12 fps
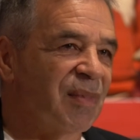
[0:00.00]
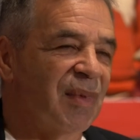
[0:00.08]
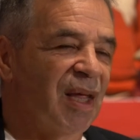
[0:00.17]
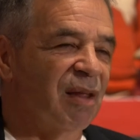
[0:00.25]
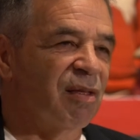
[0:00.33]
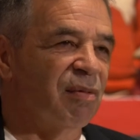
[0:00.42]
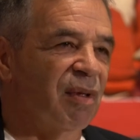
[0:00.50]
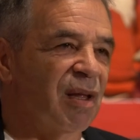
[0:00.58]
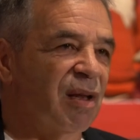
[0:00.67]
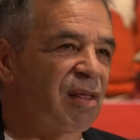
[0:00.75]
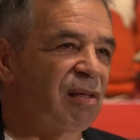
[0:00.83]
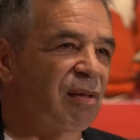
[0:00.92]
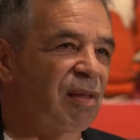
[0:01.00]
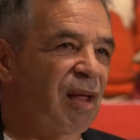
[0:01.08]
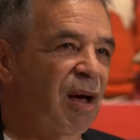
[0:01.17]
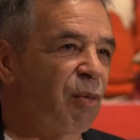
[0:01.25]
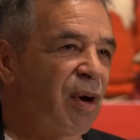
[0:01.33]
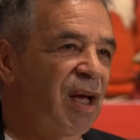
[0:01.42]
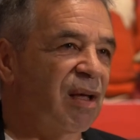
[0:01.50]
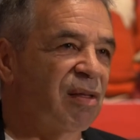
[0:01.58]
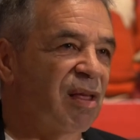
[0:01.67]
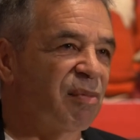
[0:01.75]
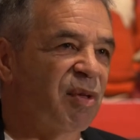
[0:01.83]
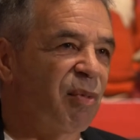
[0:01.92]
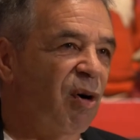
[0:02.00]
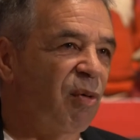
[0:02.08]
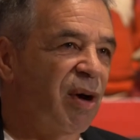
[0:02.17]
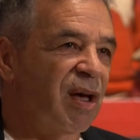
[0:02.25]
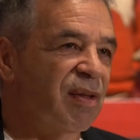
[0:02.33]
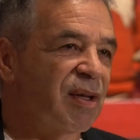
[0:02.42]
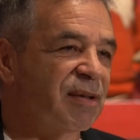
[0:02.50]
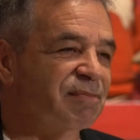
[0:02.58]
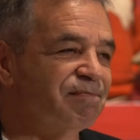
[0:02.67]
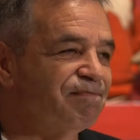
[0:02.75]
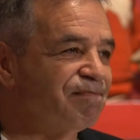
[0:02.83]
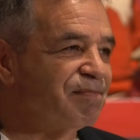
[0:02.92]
that's, in that way, in some small way, then